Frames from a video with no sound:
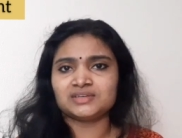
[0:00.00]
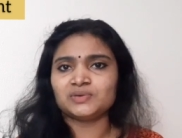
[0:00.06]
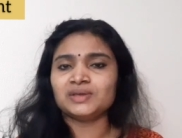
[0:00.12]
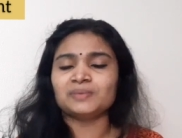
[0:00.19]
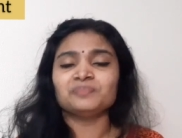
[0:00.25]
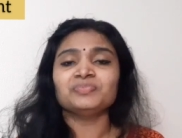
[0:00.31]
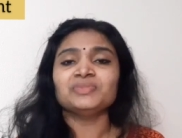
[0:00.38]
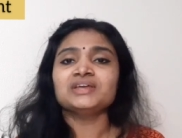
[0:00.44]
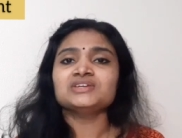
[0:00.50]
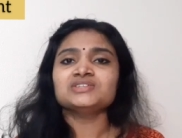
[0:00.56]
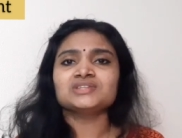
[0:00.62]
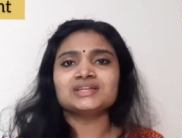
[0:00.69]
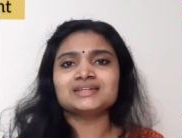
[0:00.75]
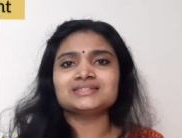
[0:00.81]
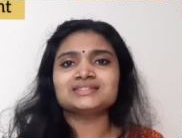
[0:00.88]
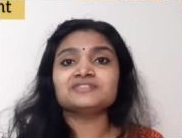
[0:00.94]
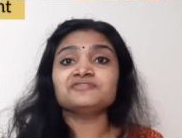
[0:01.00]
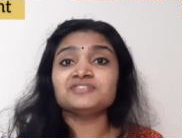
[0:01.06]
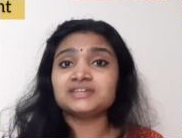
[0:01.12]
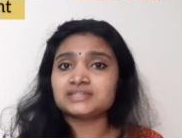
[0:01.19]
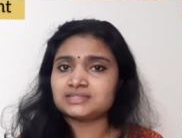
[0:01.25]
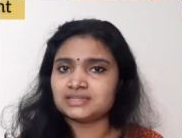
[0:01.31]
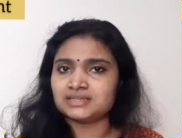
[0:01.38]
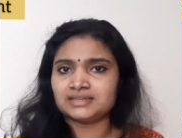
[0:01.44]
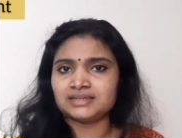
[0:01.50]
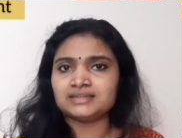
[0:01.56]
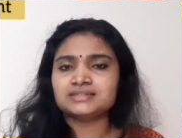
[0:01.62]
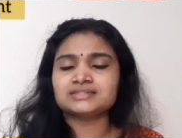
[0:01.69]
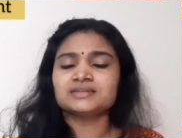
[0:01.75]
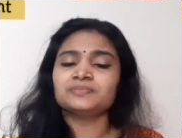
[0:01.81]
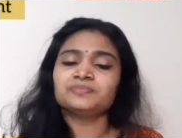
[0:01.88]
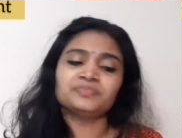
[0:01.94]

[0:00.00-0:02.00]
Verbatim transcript: Okay. So that is the fees details.